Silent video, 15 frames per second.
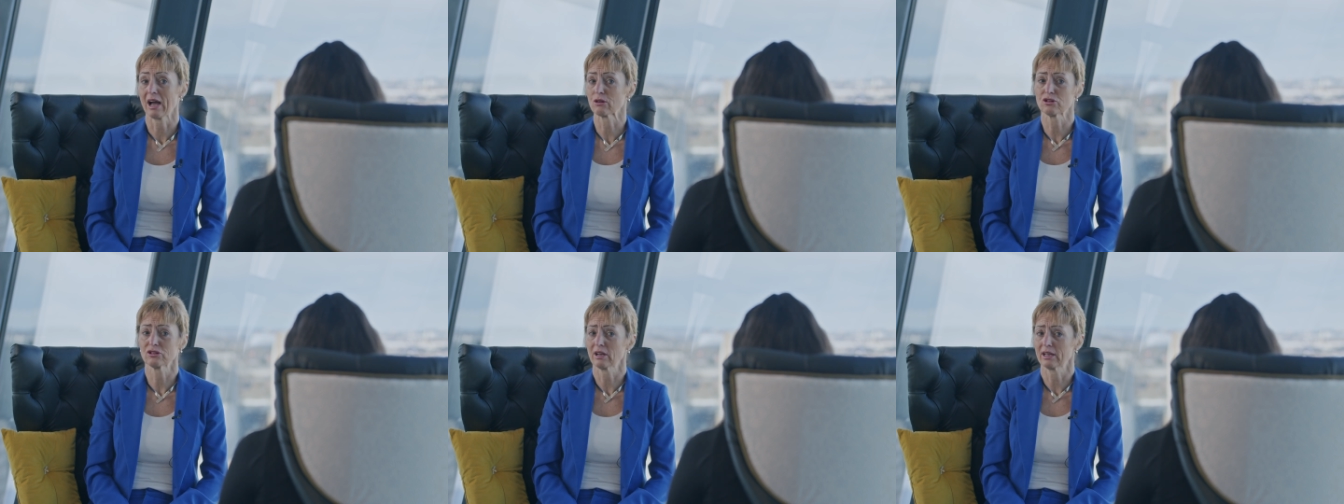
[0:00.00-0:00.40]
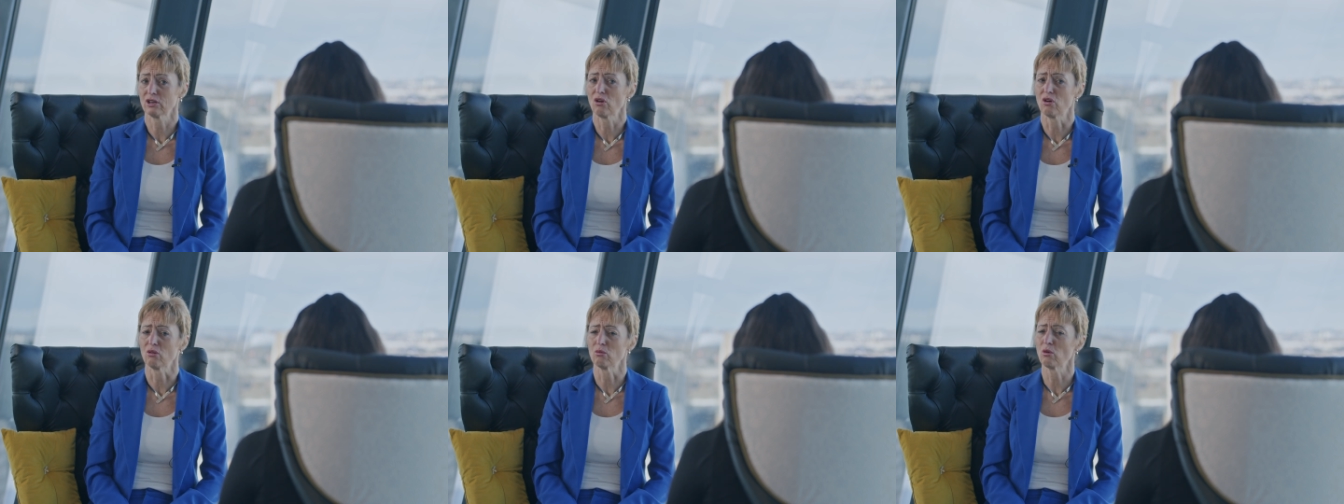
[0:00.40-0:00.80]
How could I
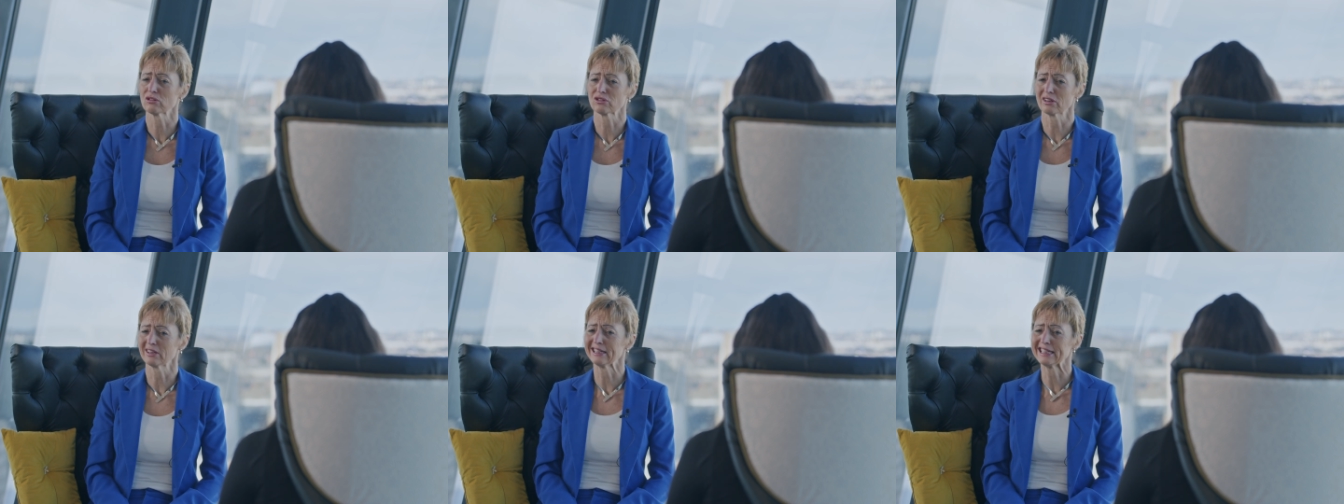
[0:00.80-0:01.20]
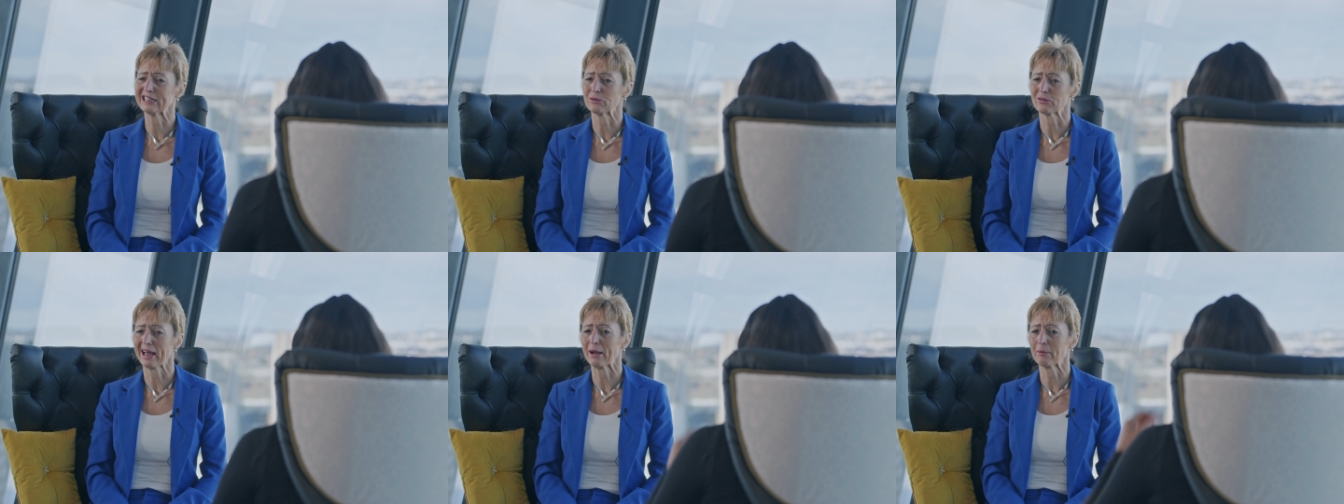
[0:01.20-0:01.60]
not? What sort of
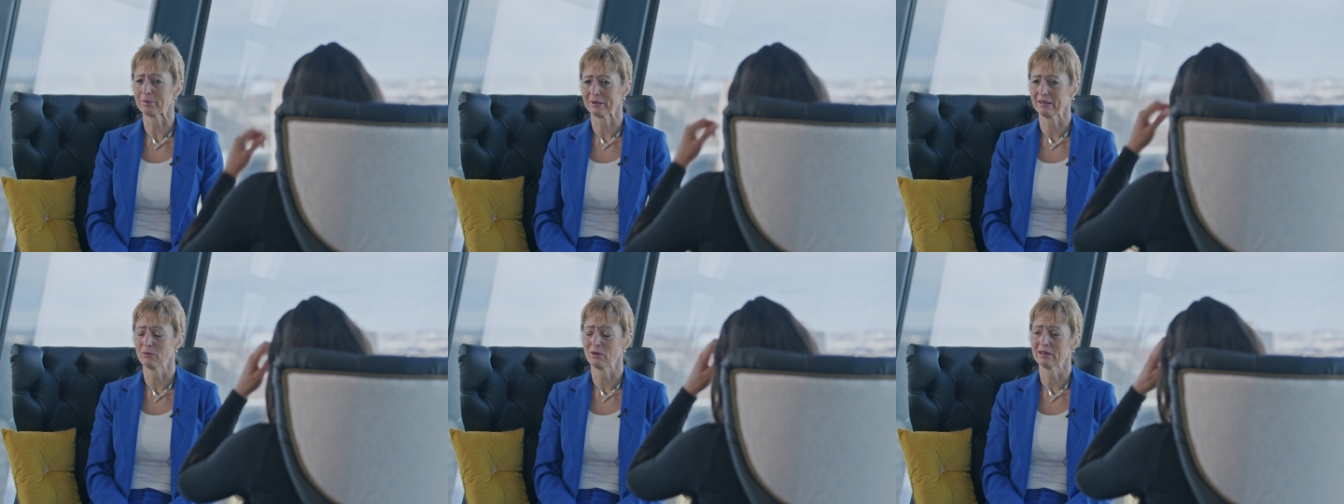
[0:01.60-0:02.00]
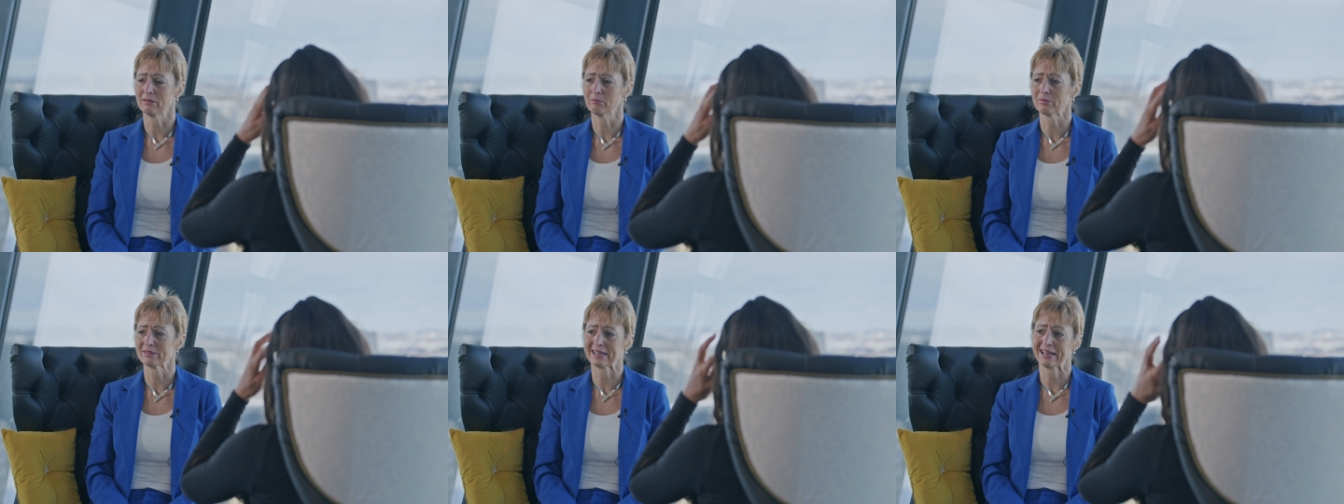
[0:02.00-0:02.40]
leader would that be when
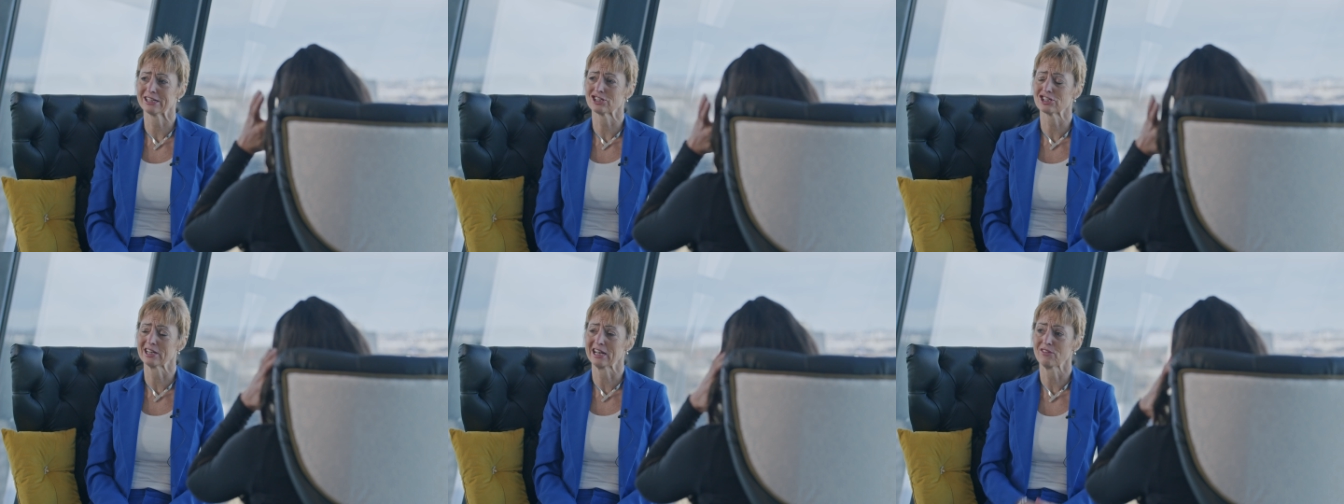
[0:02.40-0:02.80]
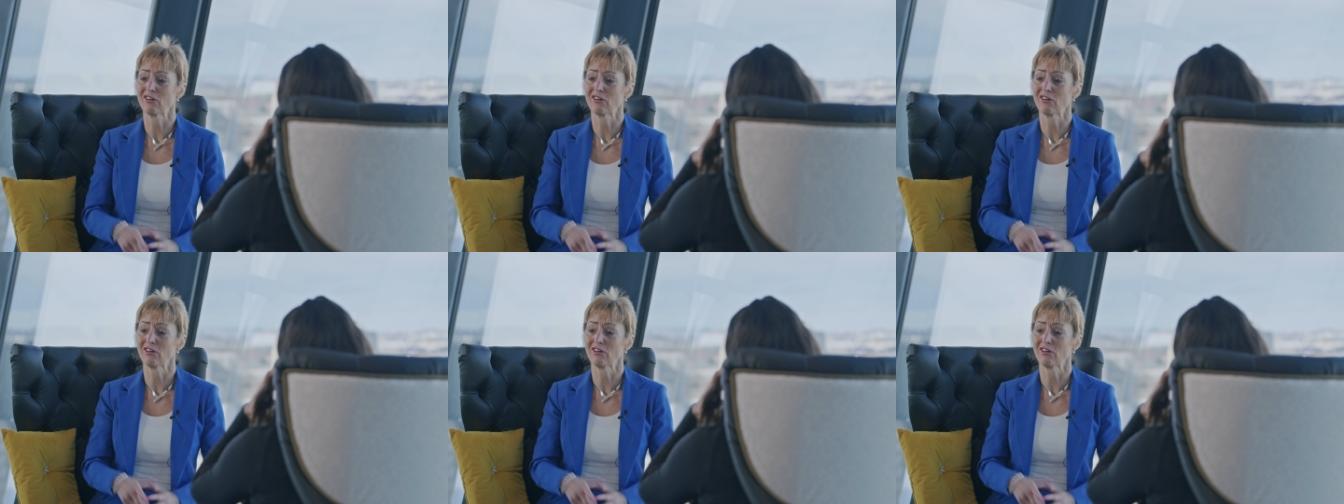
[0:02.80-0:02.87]
potentially,